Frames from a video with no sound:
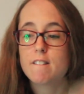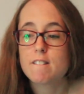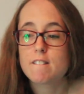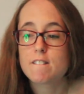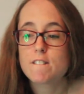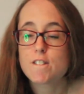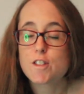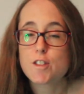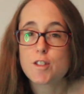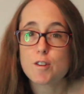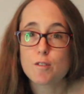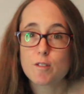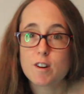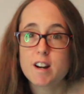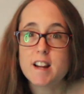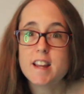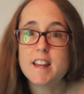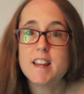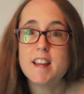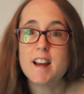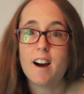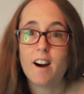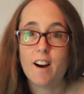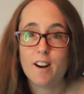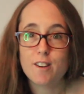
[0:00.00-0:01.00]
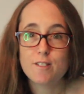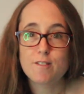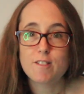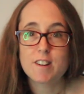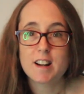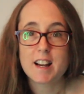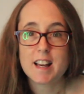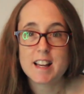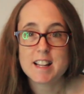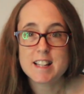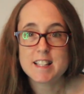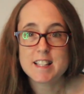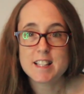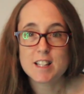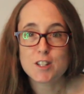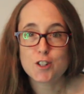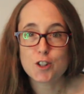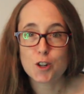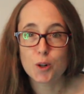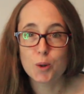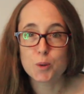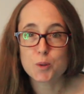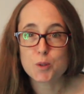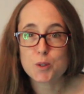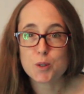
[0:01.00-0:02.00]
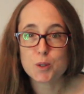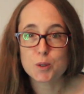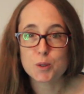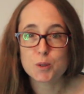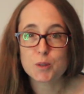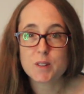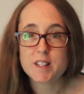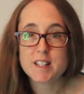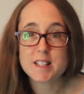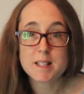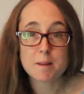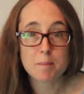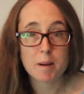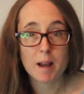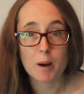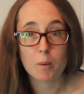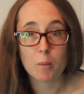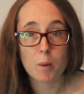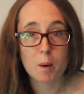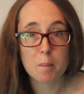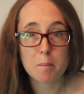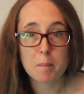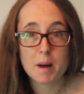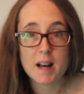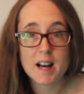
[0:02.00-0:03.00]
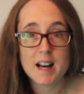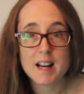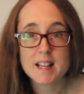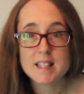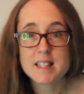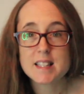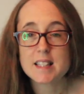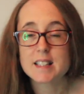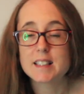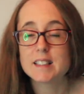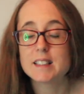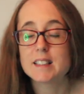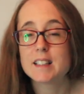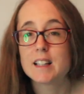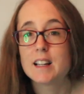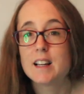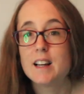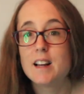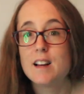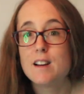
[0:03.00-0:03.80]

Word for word: three unrelated short stories about one person,